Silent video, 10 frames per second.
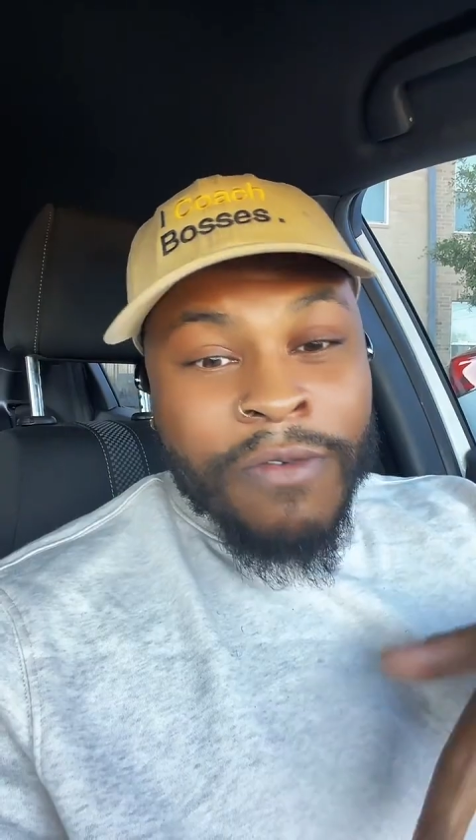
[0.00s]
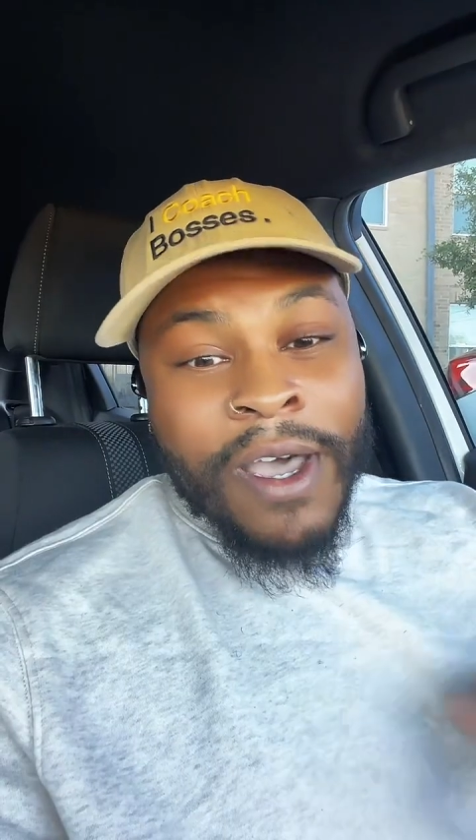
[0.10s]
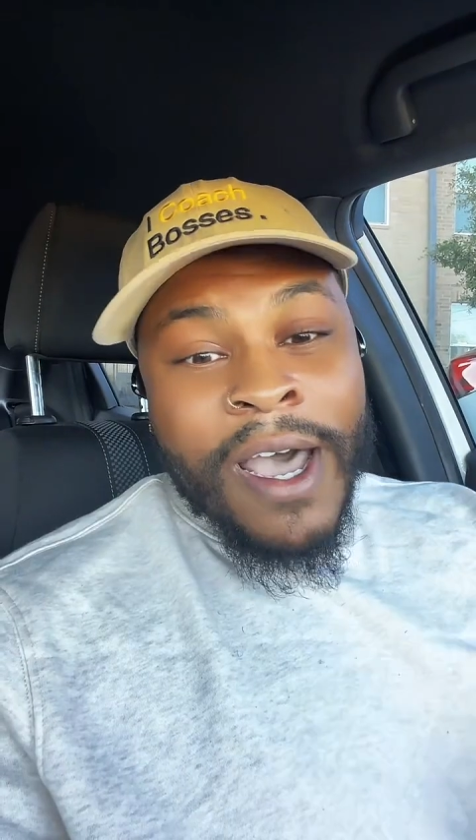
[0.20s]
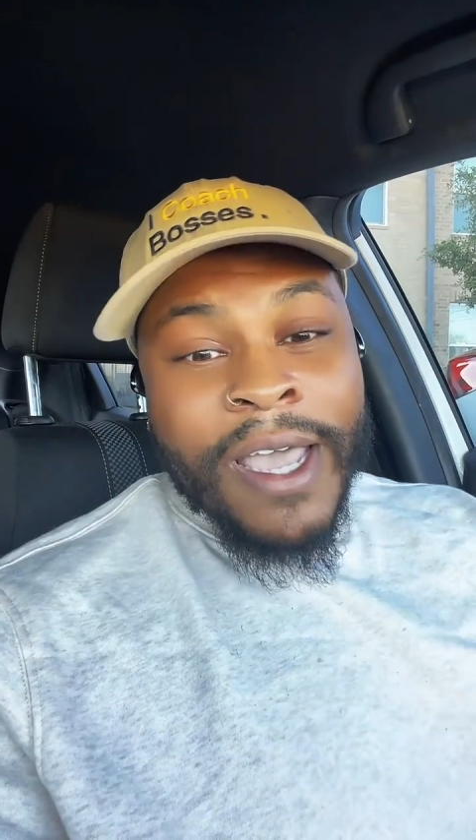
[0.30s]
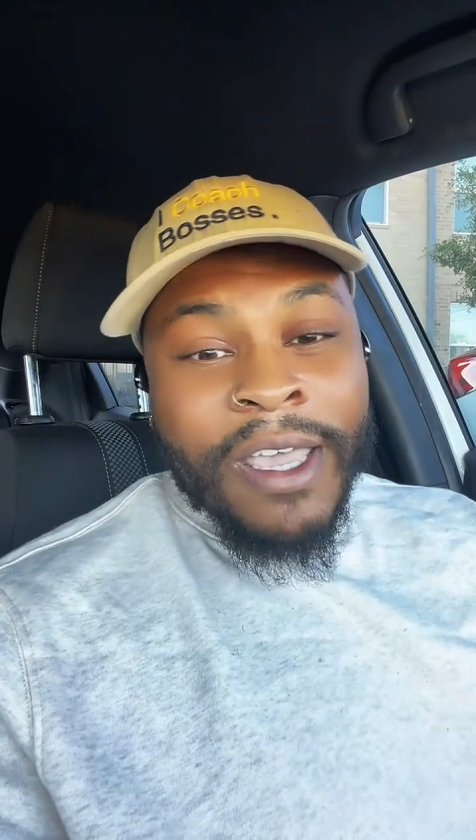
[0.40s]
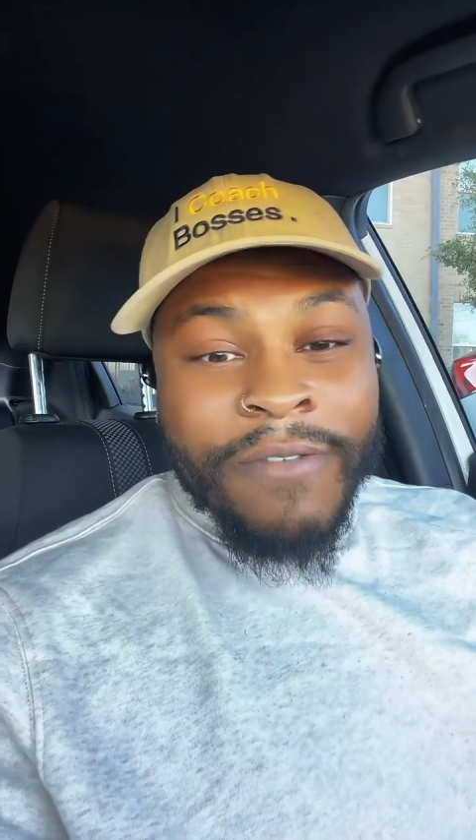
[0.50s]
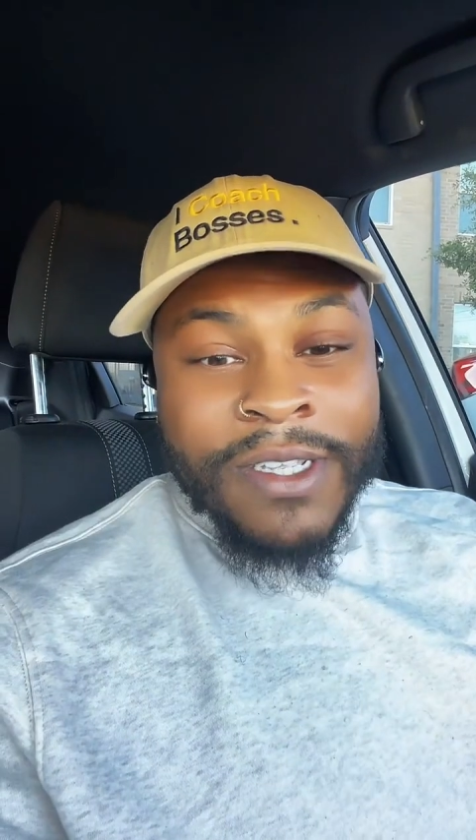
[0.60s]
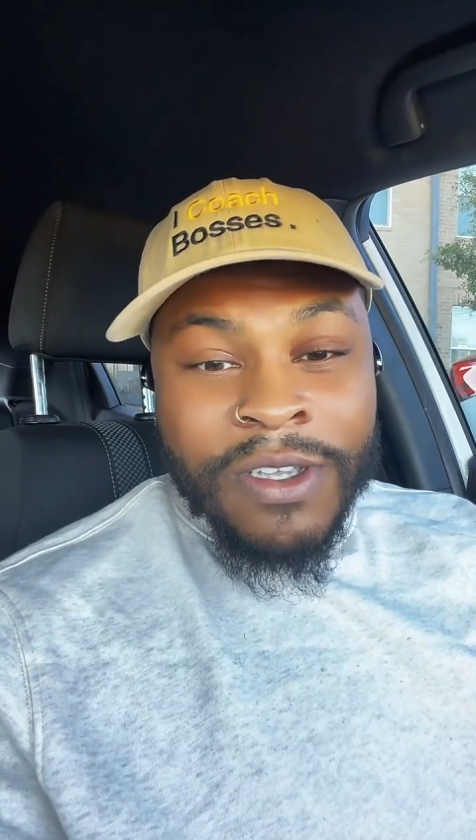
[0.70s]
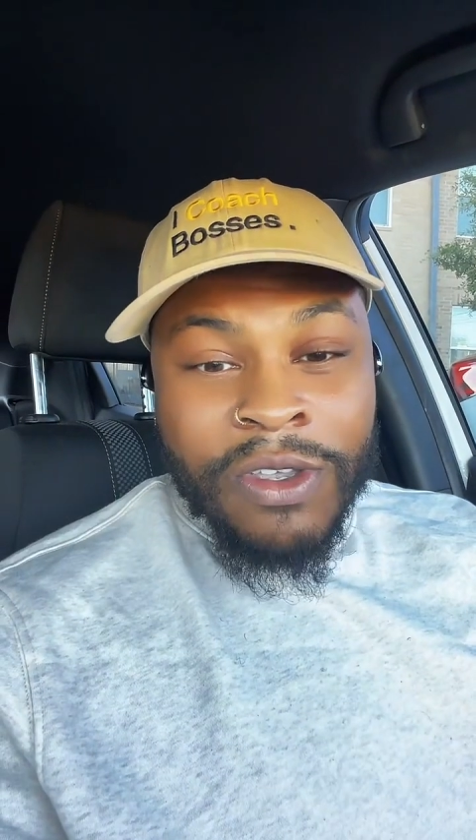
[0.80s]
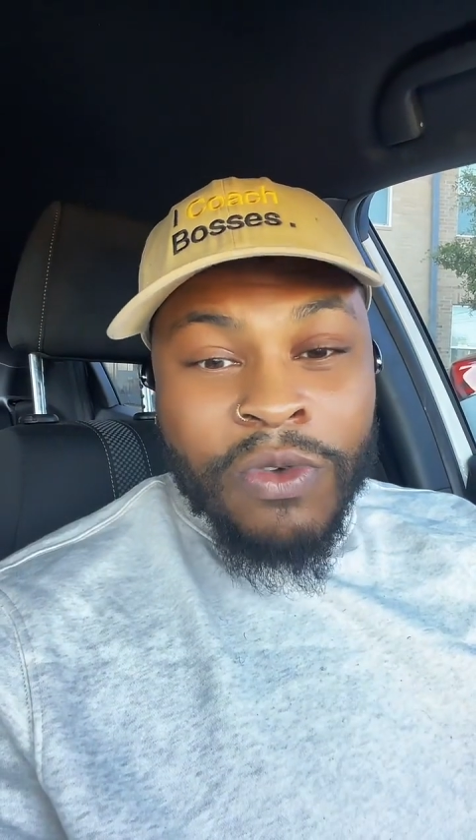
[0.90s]
So if God
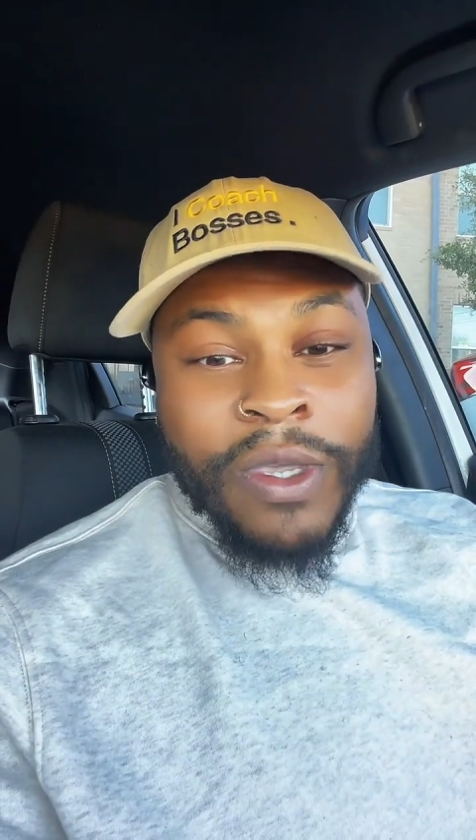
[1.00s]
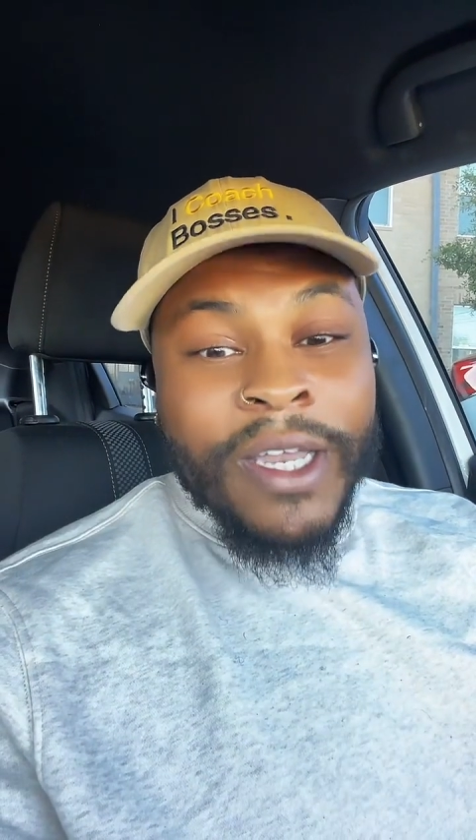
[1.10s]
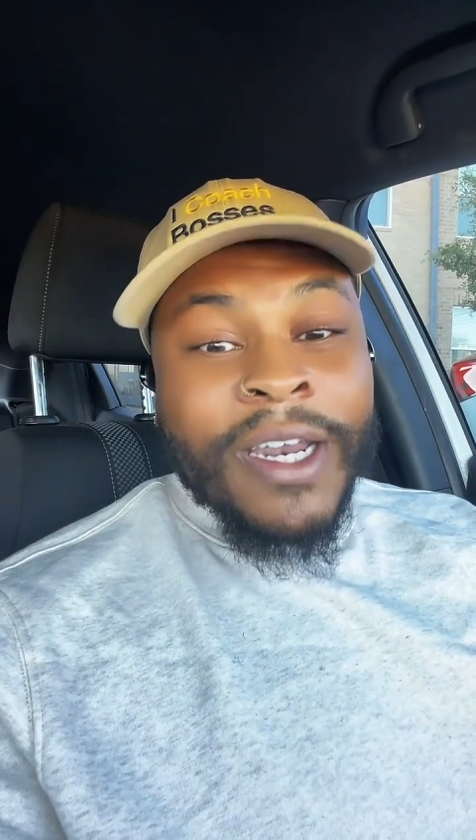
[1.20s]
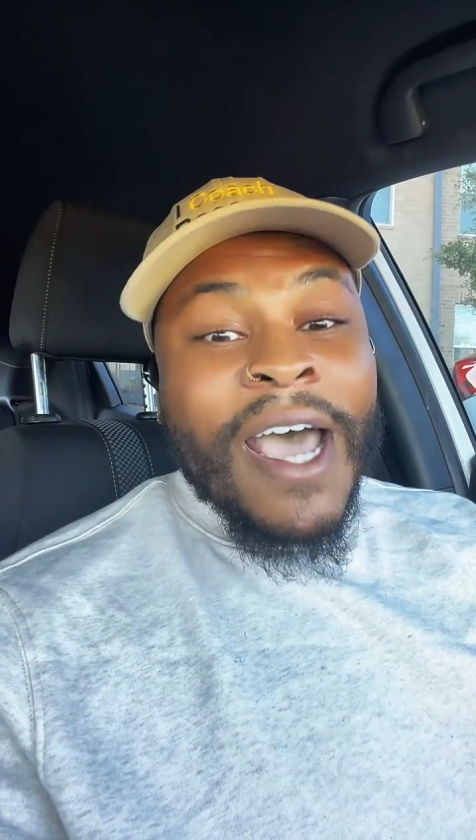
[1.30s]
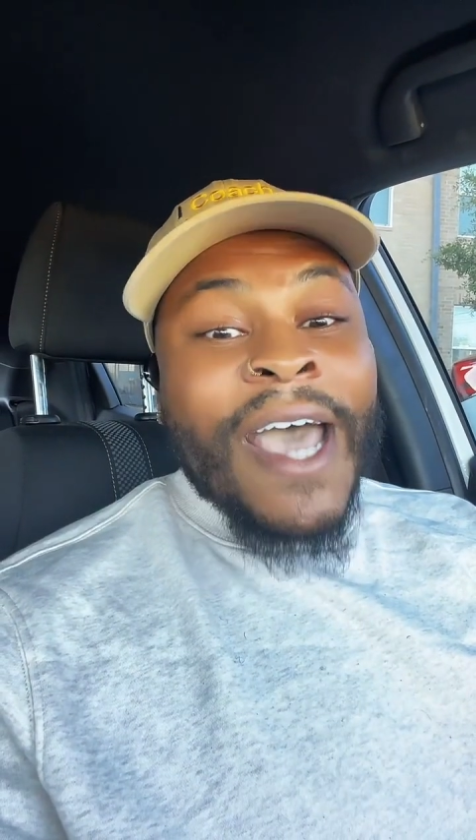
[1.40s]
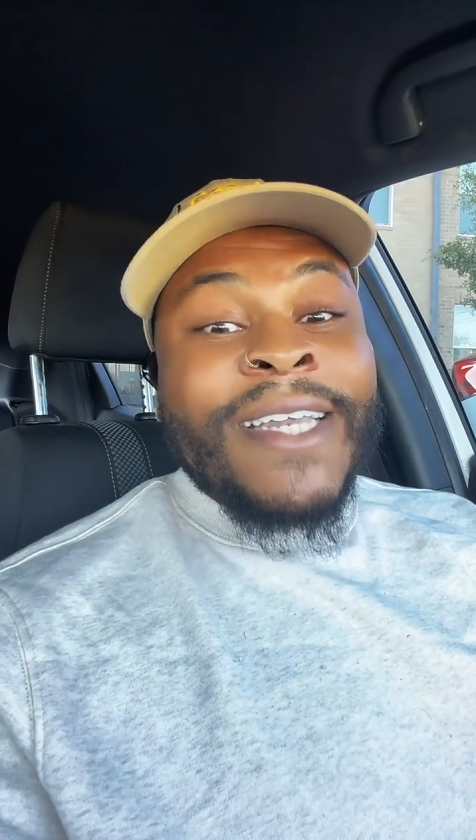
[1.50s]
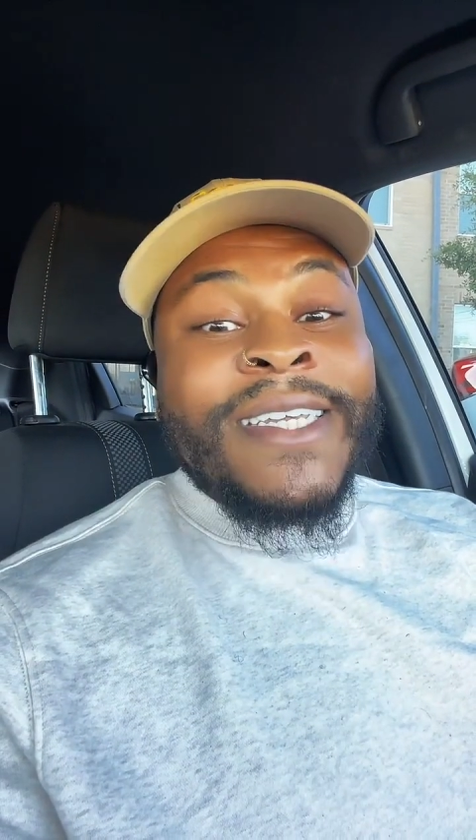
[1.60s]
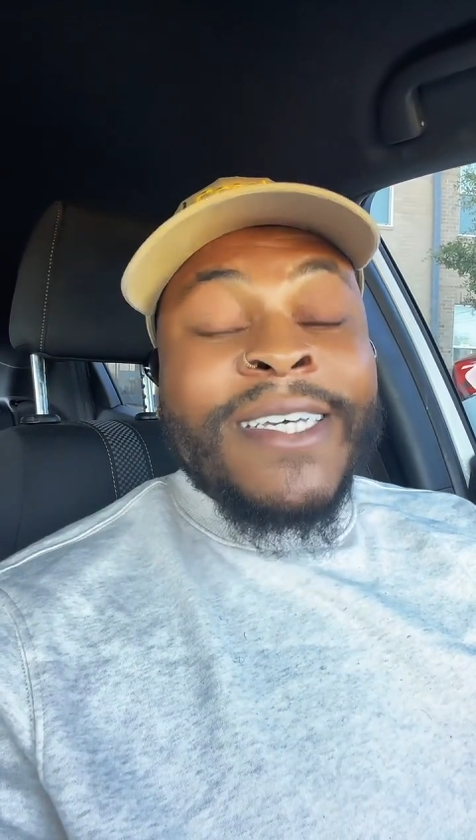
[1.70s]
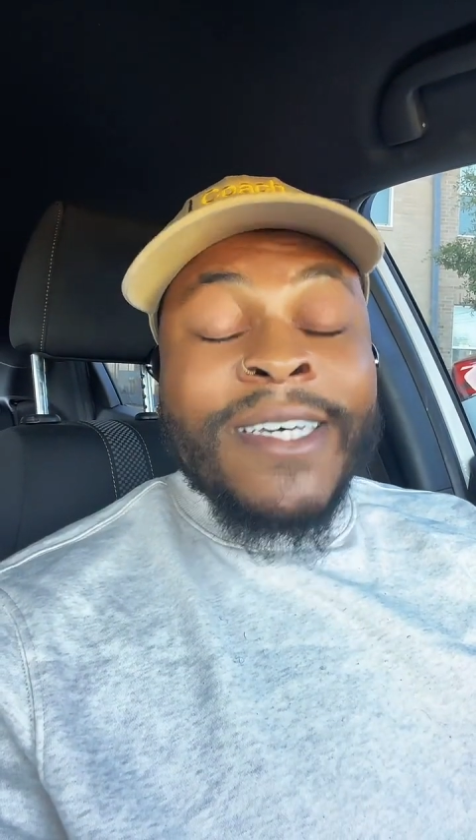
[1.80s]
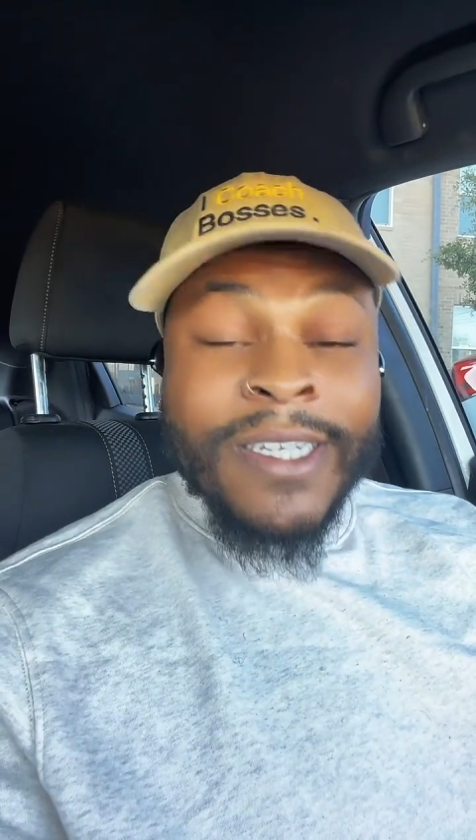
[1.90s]
give it to you in an
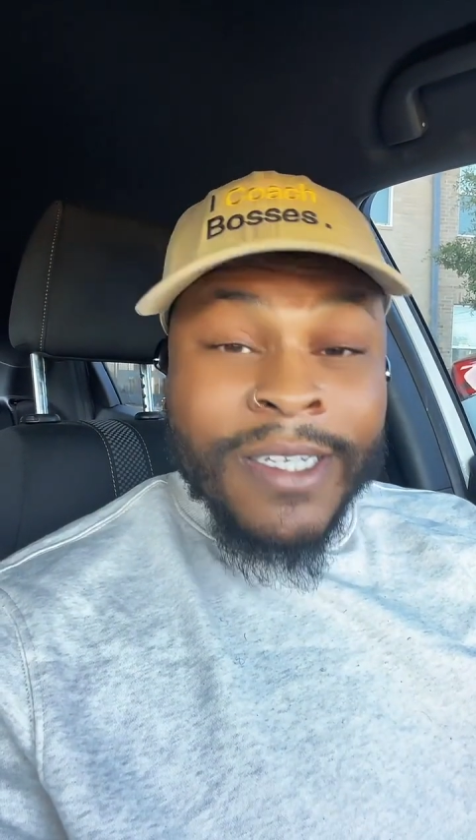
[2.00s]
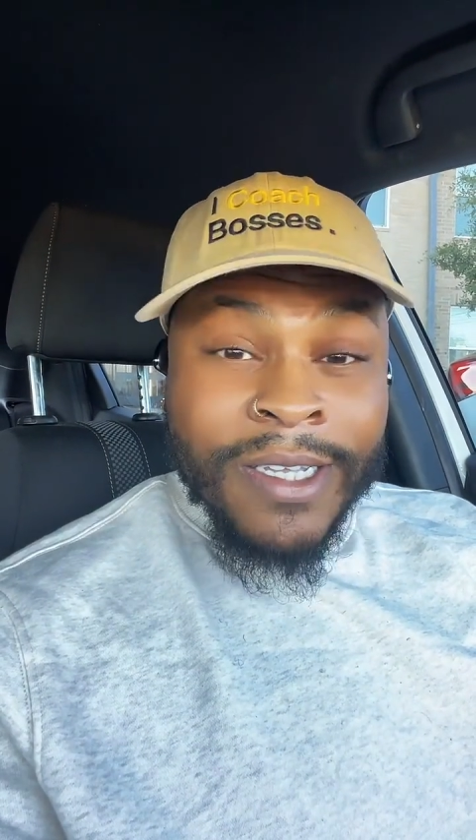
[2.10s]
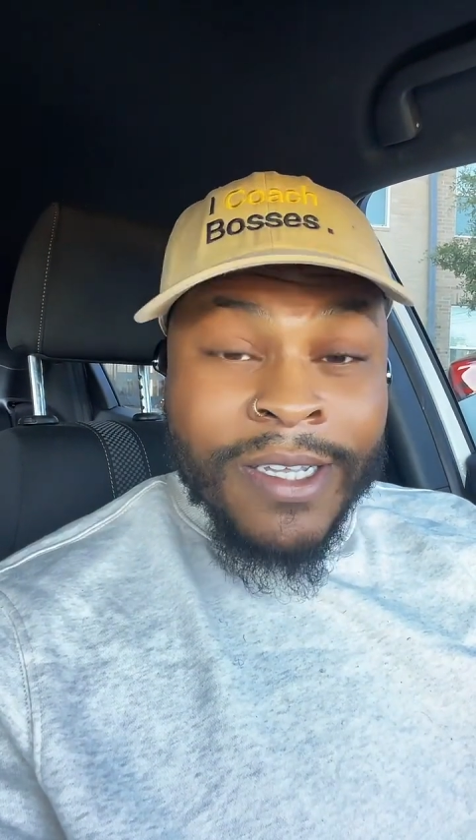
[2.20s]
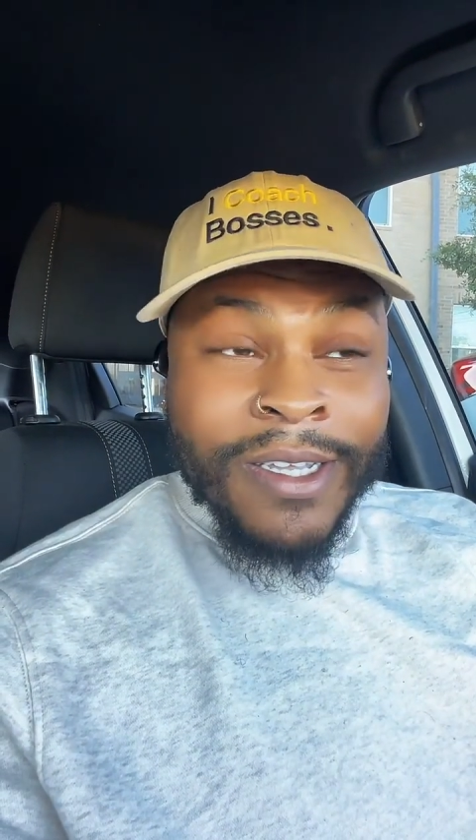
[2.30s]
idea,